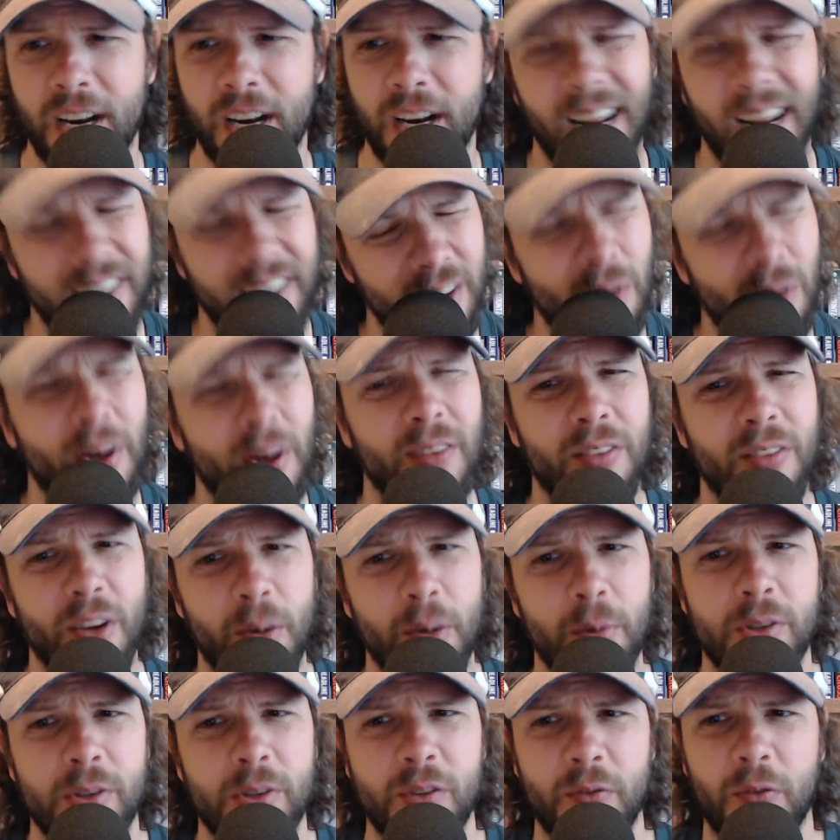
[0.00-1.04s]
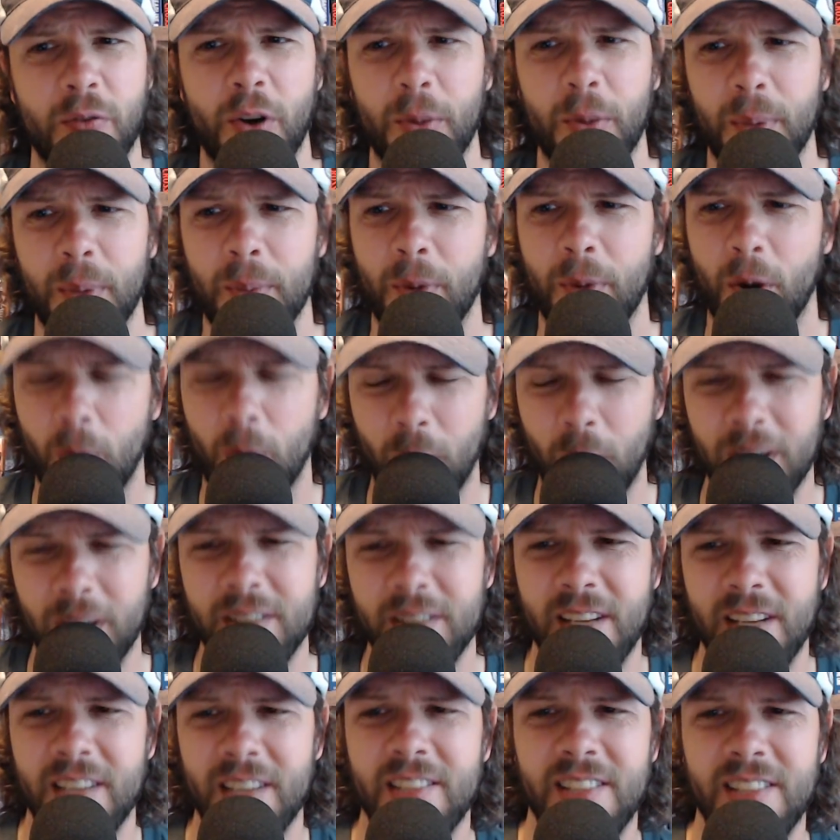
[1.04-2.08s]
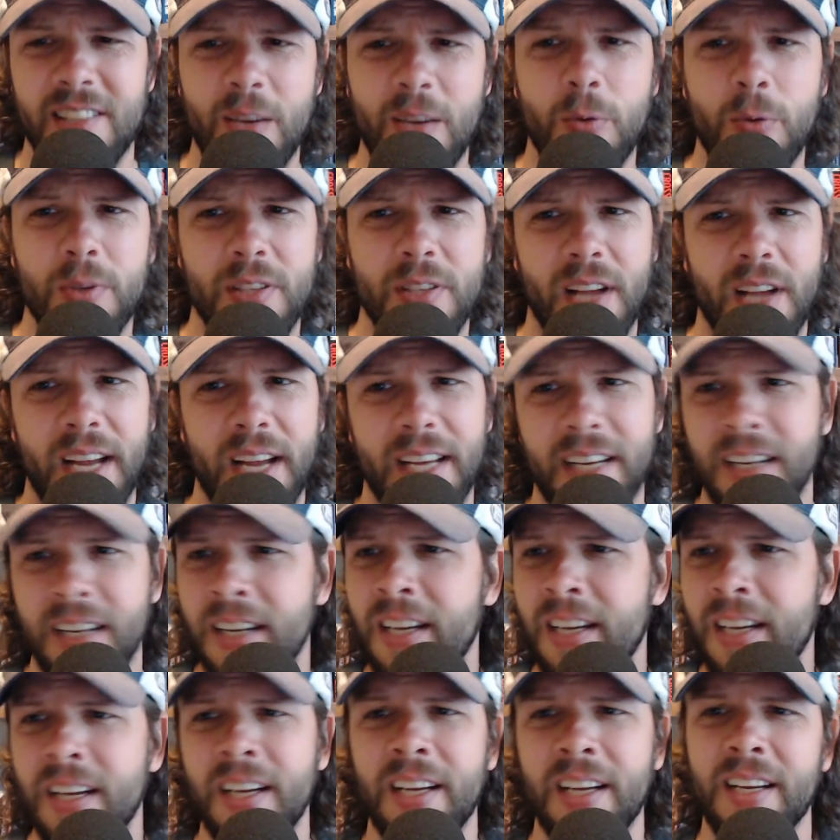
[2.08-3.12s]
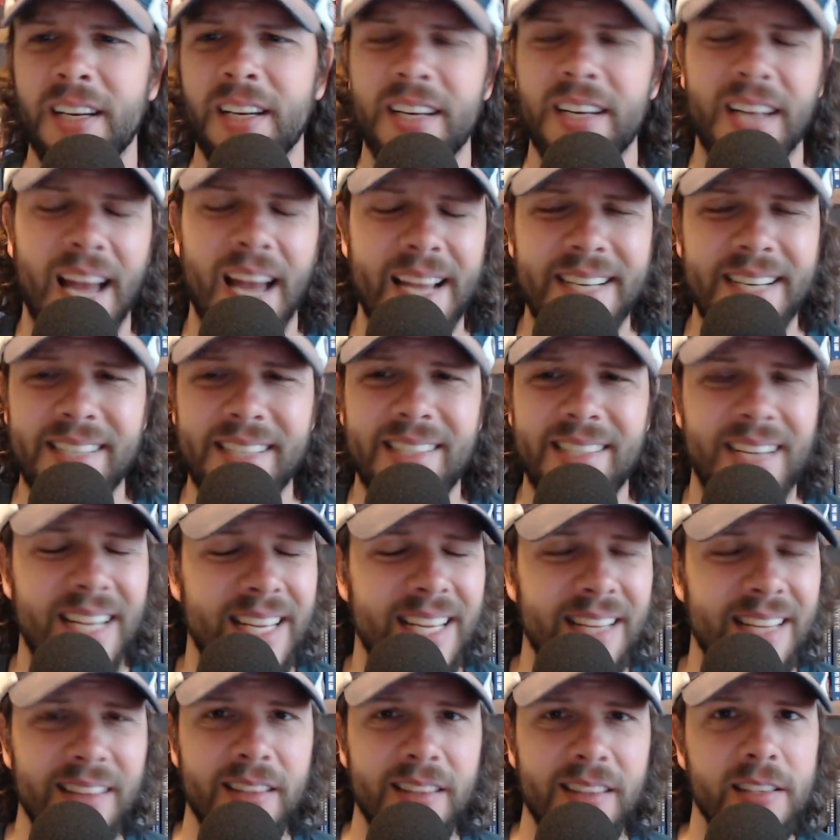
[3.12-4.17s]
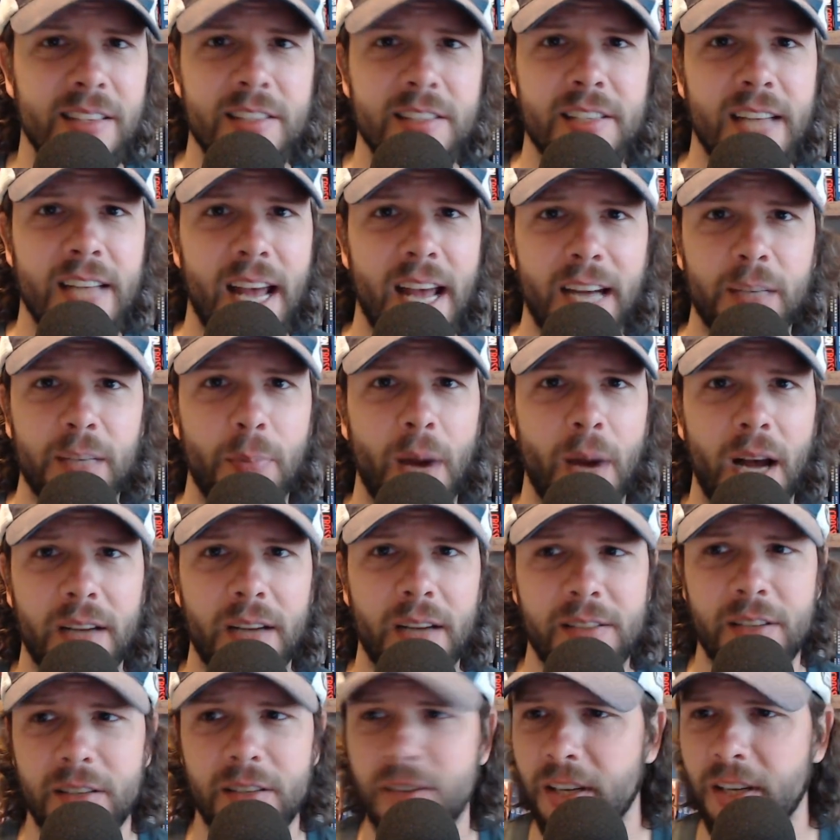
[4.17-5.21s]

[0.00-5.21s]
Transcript: And I don't have the numbers in front of me, but I want to say Zeke was like nineteenth in stacked boxes.